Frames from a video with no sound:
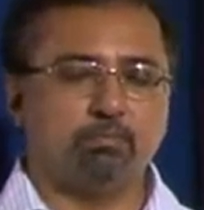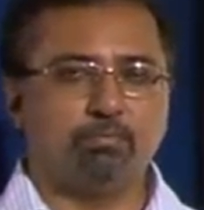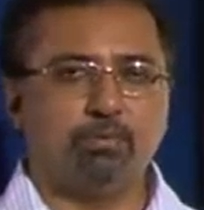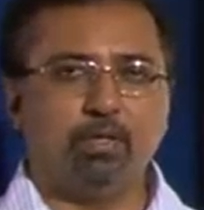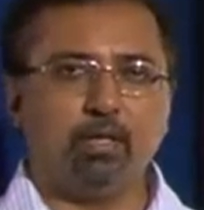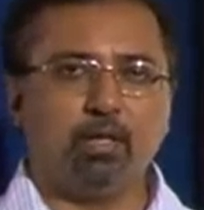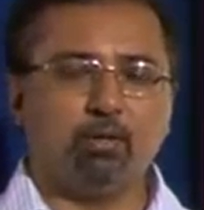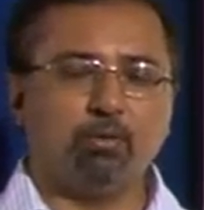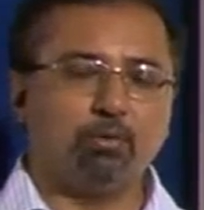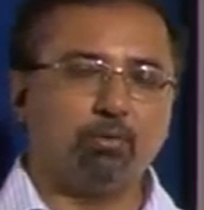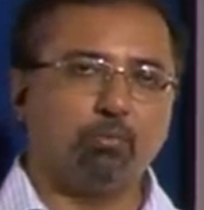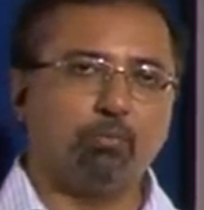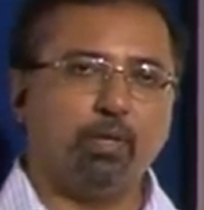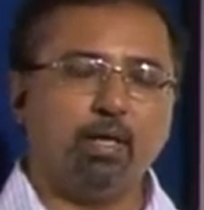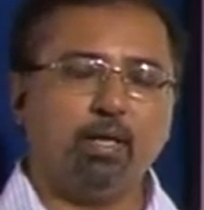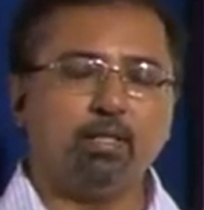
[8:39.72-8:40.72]
figure out
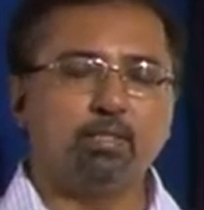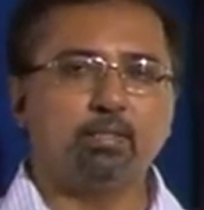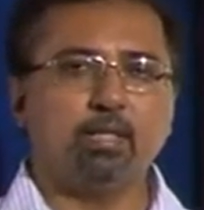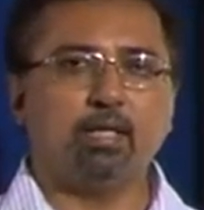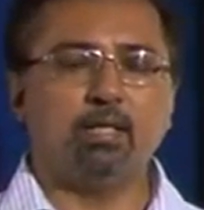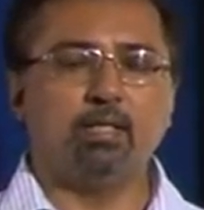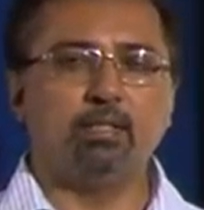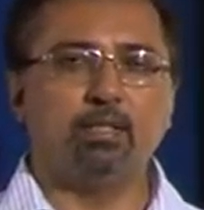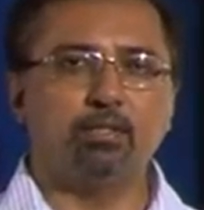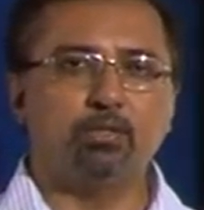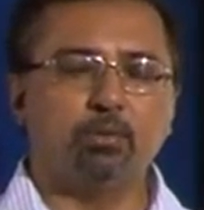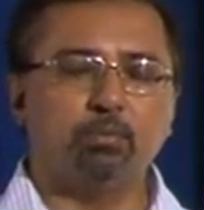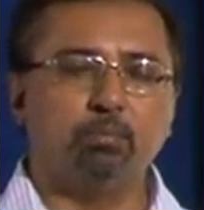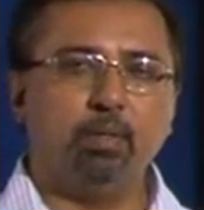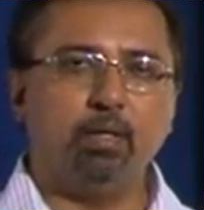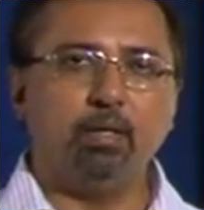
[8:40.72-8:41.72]
where exactly they
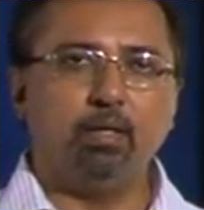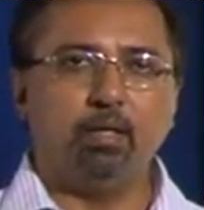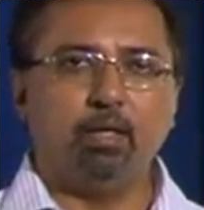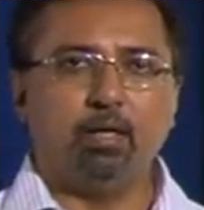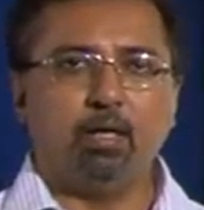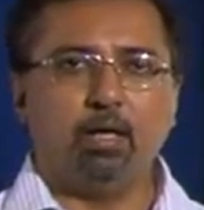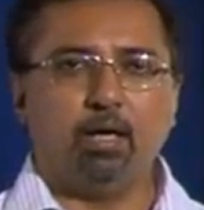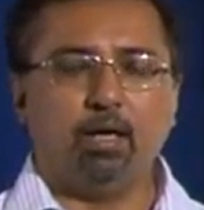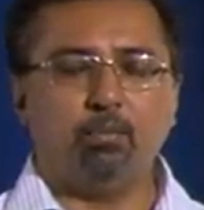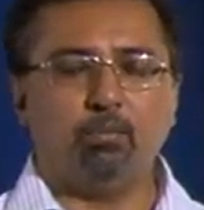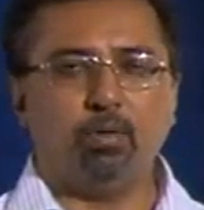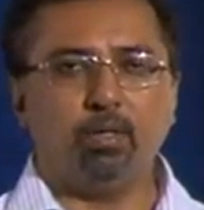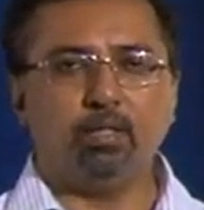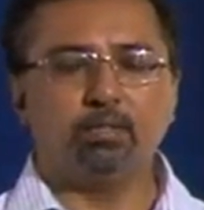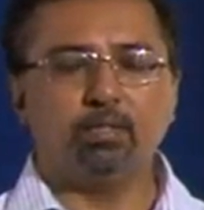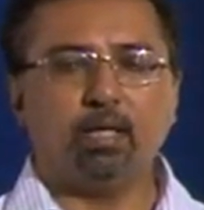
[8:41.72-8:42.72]
should be and
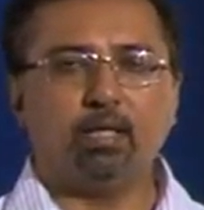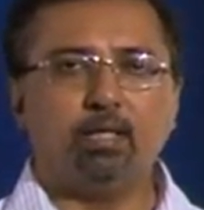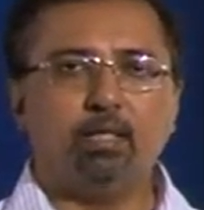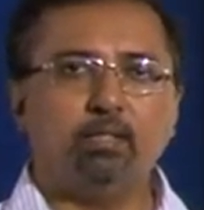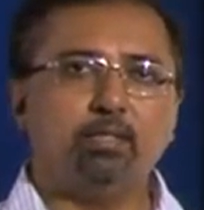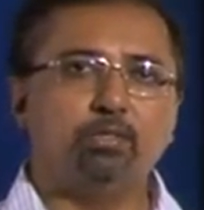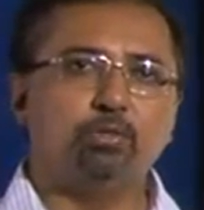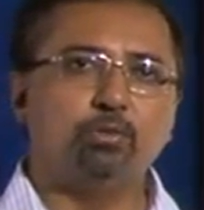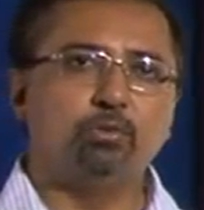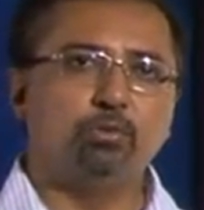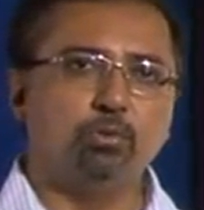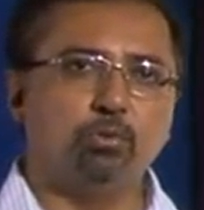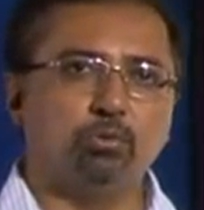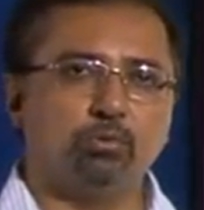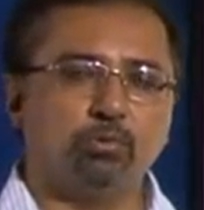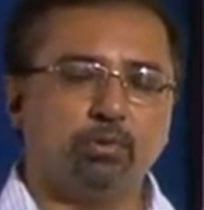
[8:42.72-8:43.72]
what exactly they should
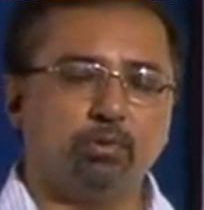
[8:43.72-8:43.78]
do.